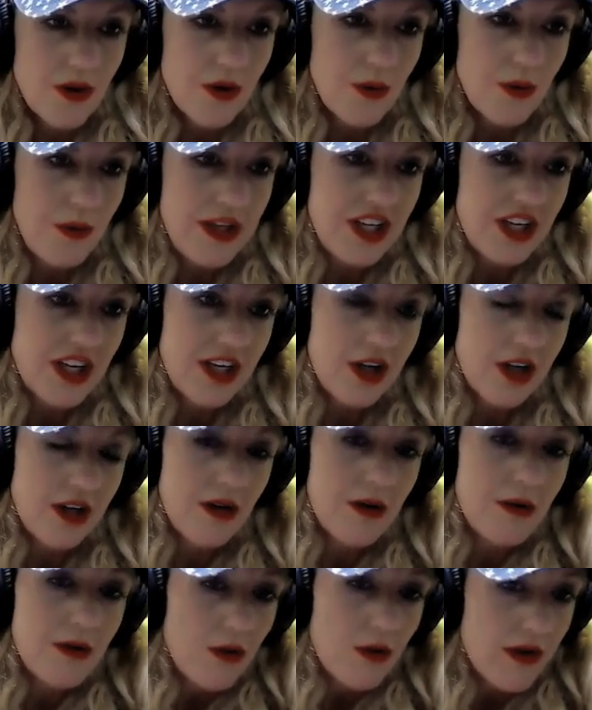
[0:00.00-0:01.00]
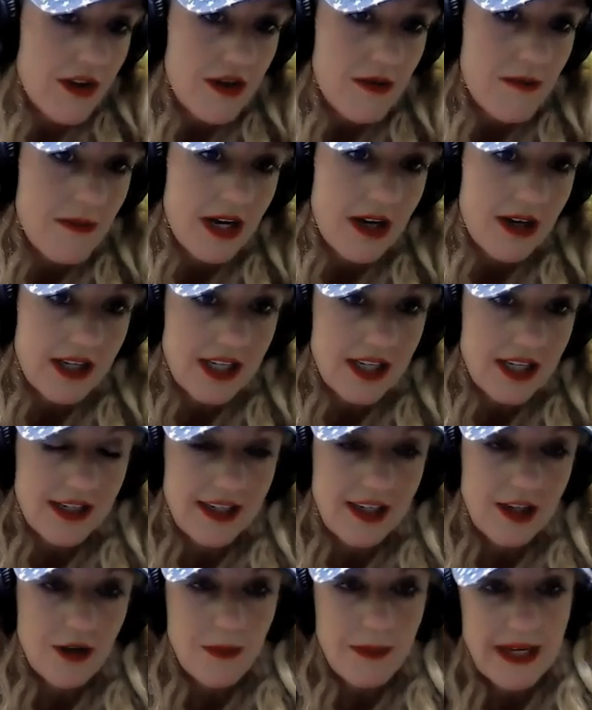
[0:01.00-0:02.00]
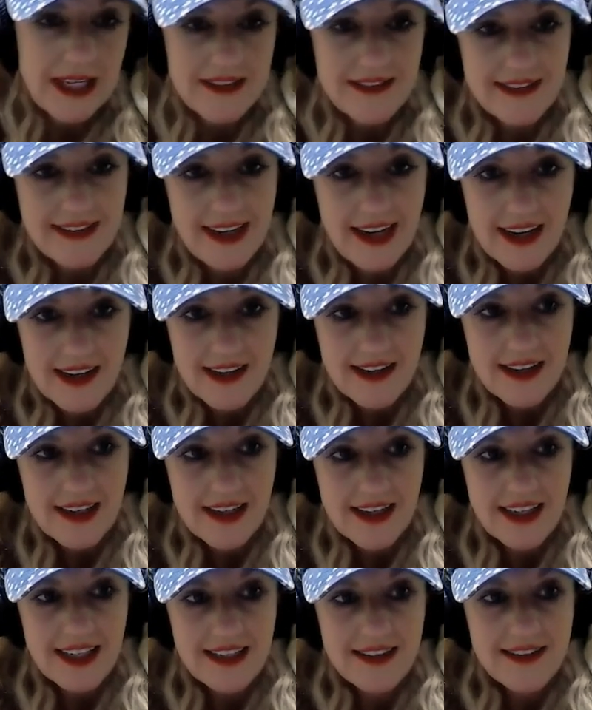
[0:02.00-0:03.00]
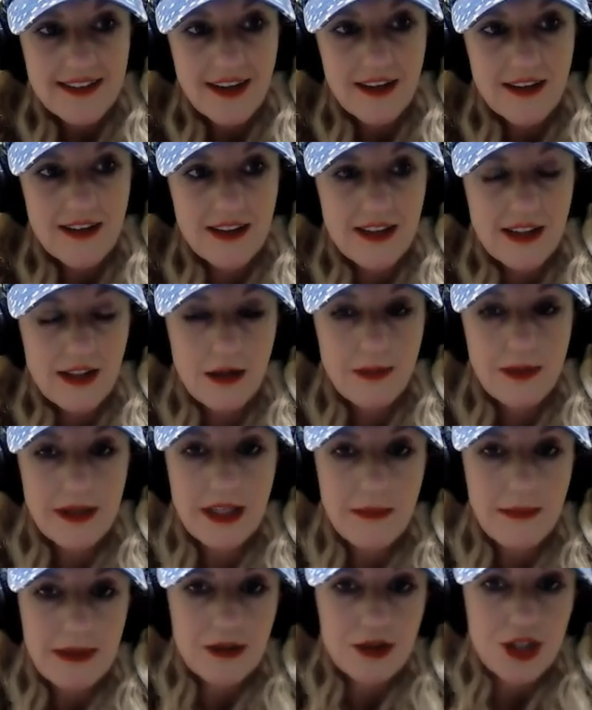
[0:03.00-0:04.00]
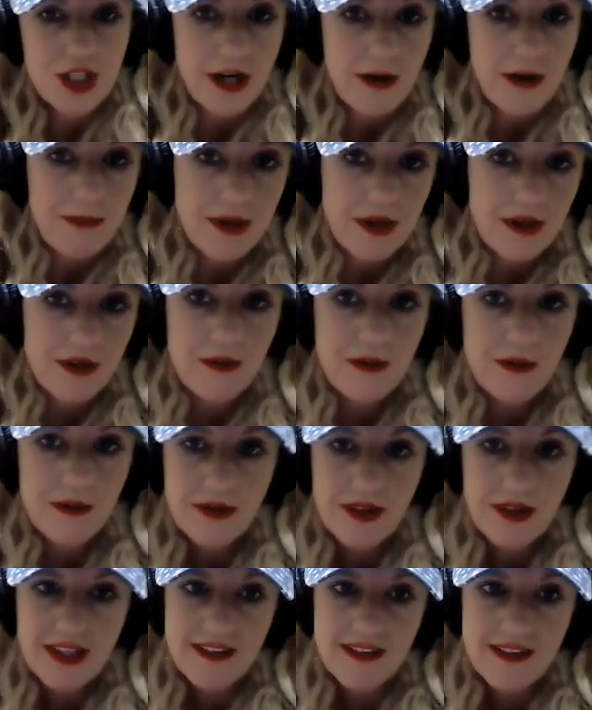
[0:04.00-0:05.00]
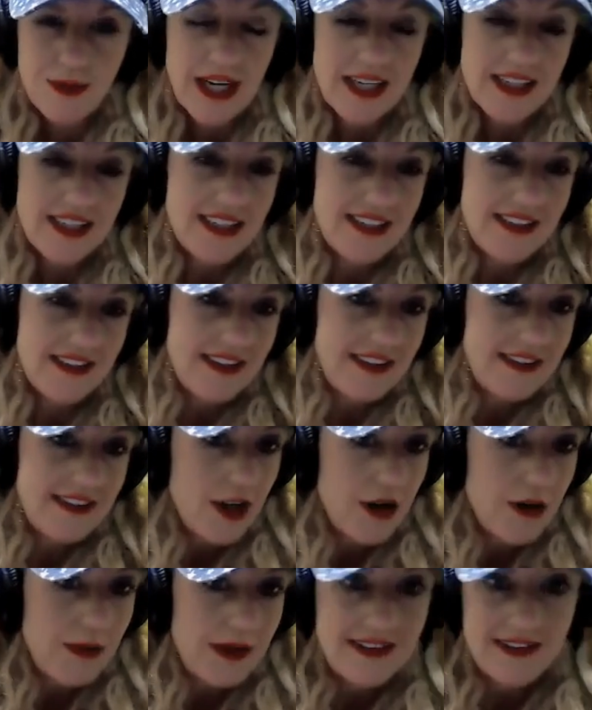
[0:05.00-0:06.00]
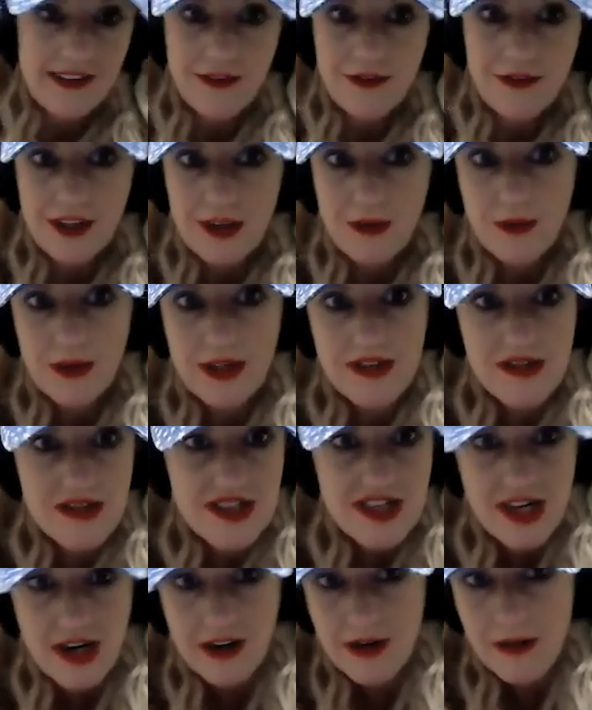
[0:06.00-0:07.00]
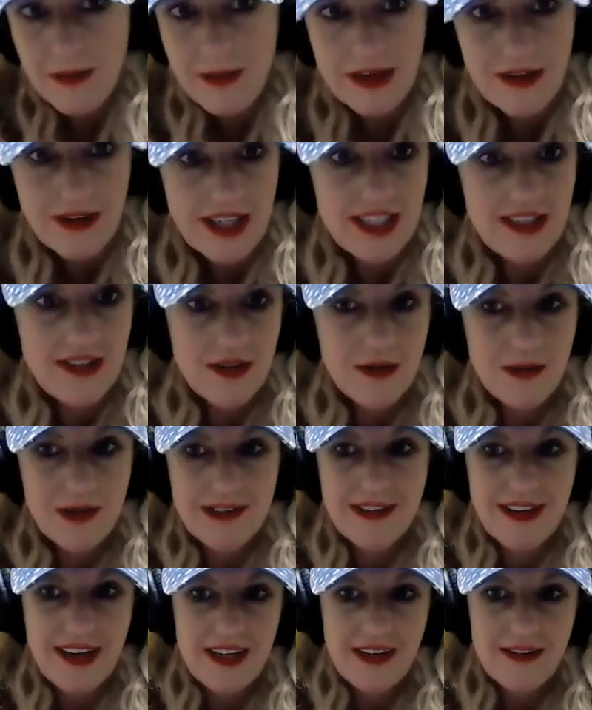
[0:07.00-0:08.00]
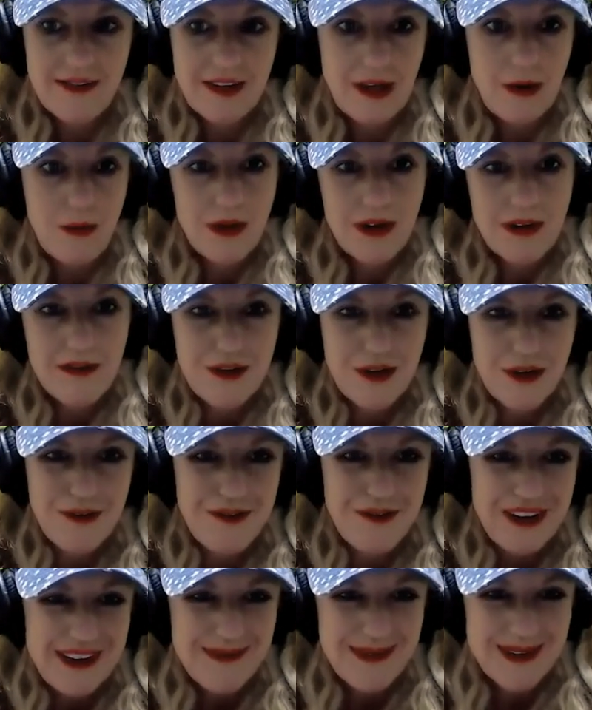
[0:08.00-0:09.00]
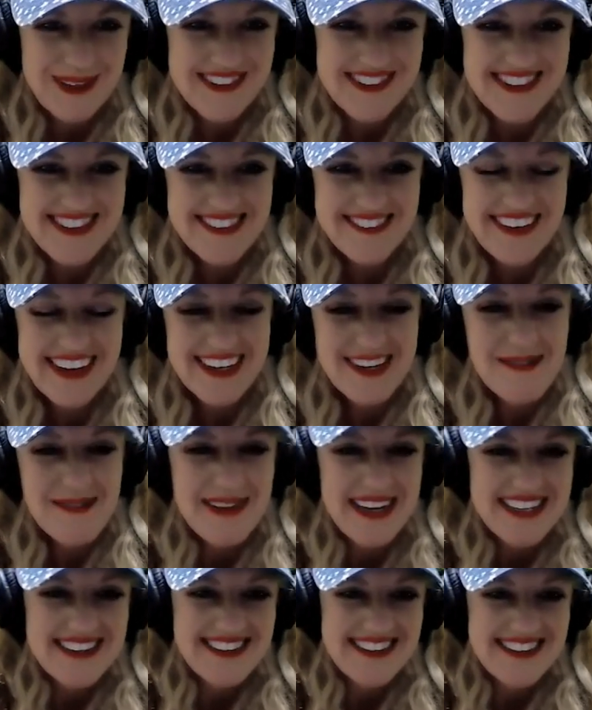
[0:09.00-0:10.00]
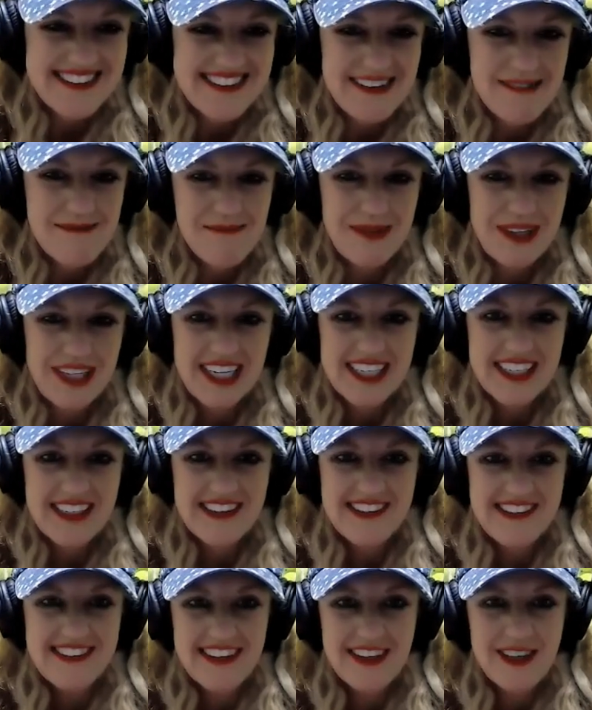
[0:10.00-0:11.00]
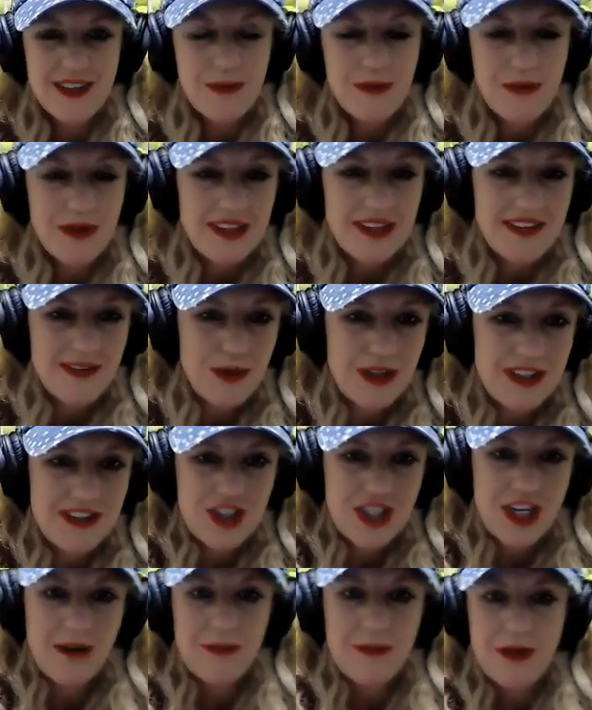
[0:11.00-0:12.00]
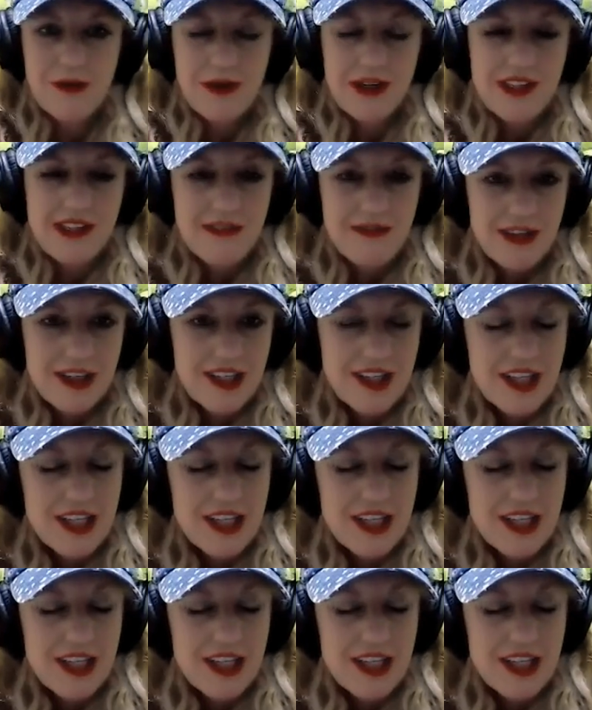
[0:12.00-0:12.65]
we can go North American and go back to Canada and talk a little bit about Chapo. His racket is always a fun one to talk about. I know it's kind of like one of your favorites to recommend to some players. So what's Chapo working with?